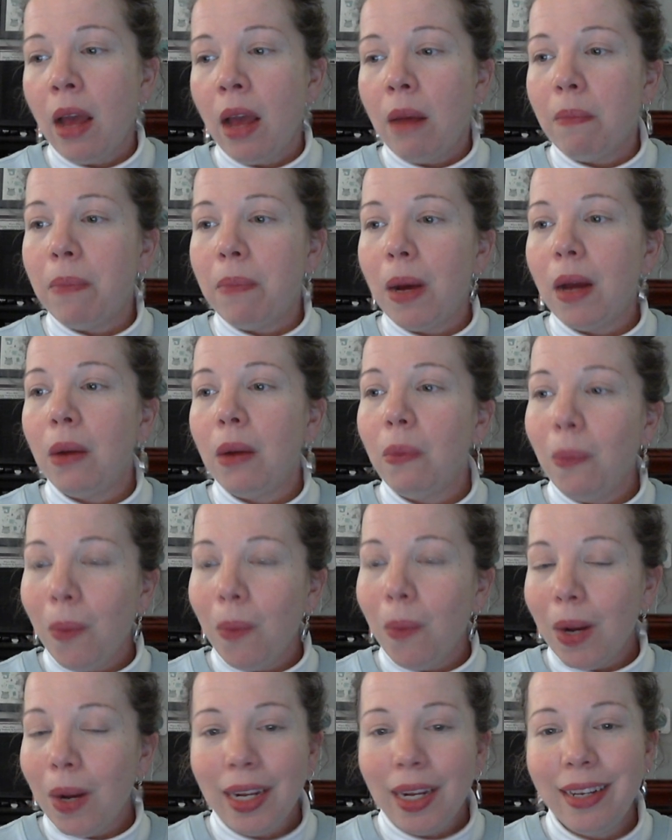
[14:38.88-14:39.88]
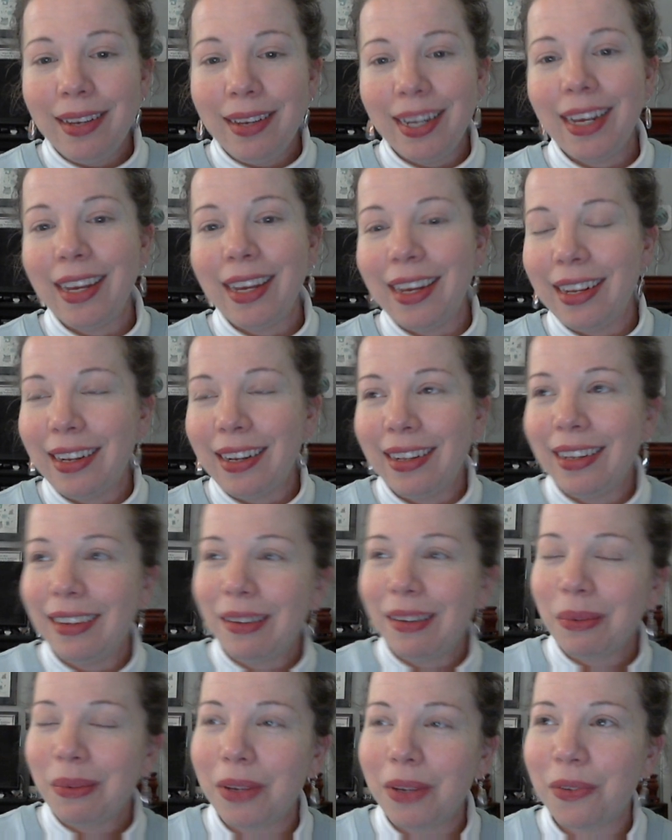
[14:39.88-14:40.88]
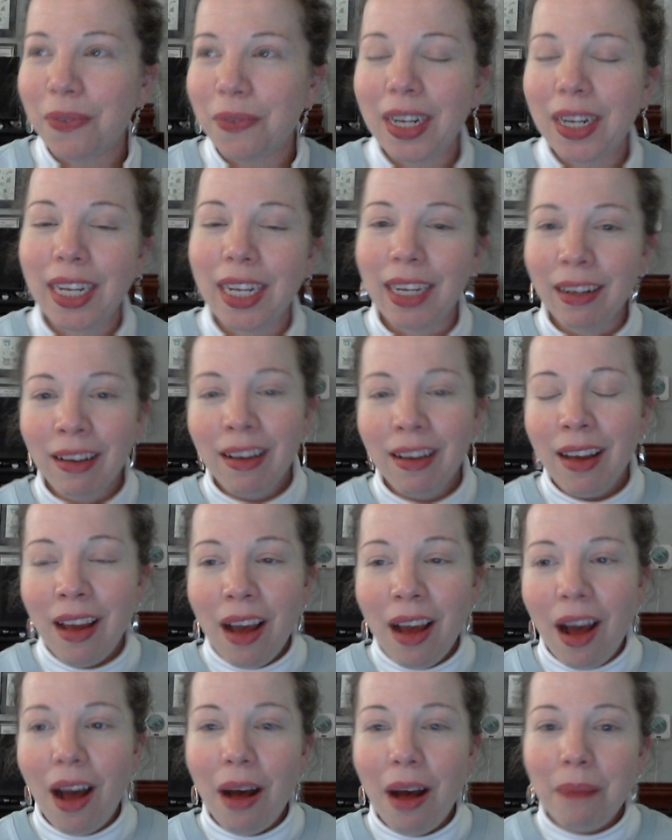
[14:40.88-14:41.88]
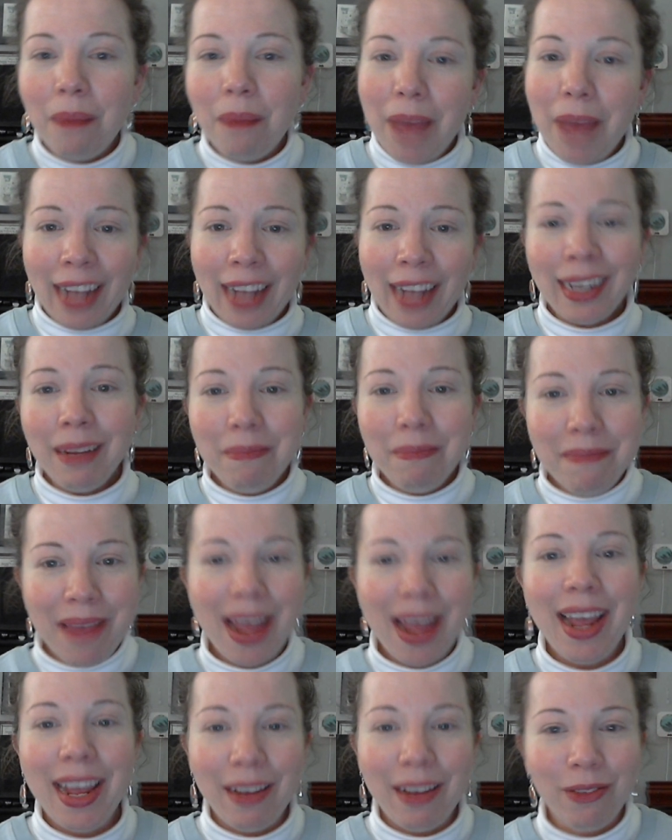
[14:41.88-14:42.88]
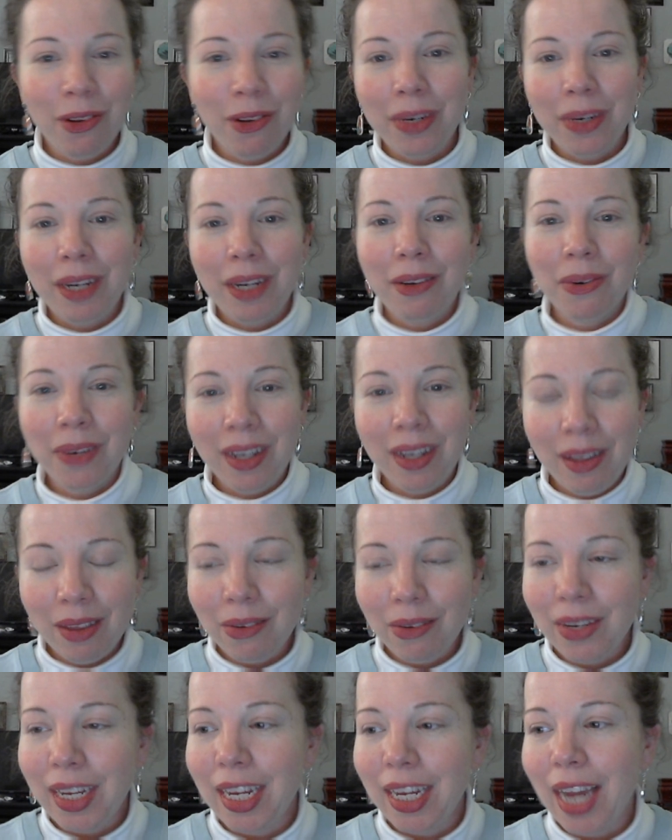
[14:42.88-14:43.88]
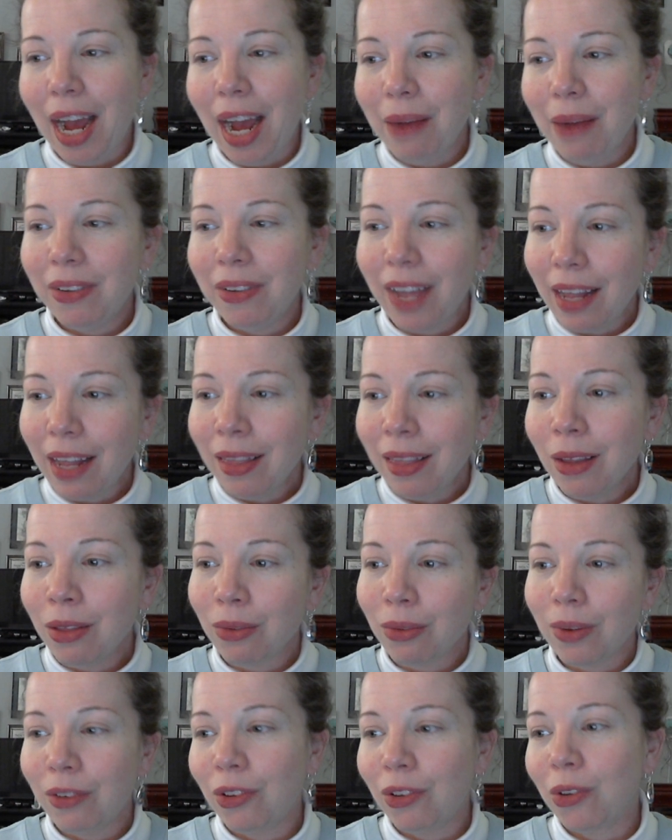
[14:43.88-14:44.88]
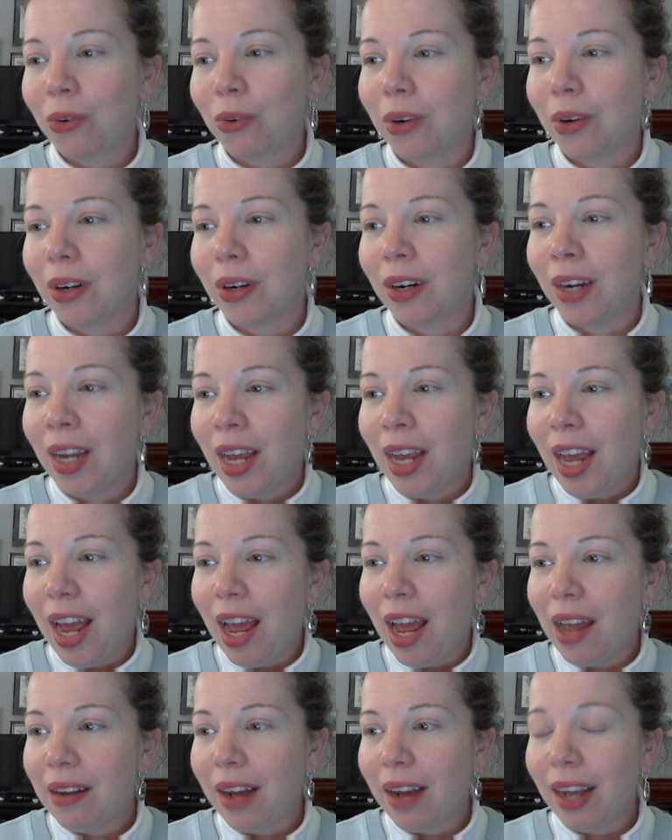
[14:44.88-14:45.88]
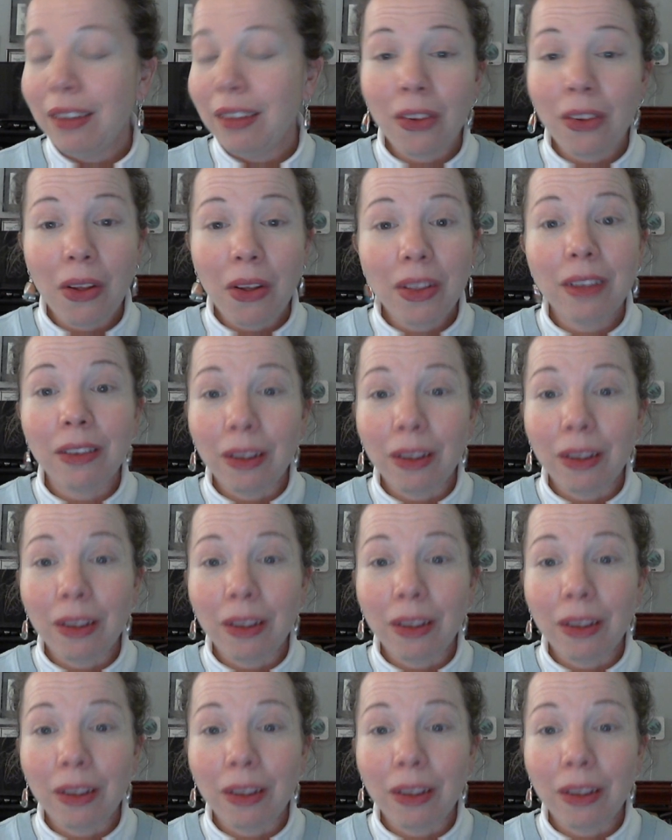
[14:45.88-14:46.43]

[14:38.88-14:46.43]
But what I did, and this was funny, back in May of 2023, I was at the thrift store and I saw this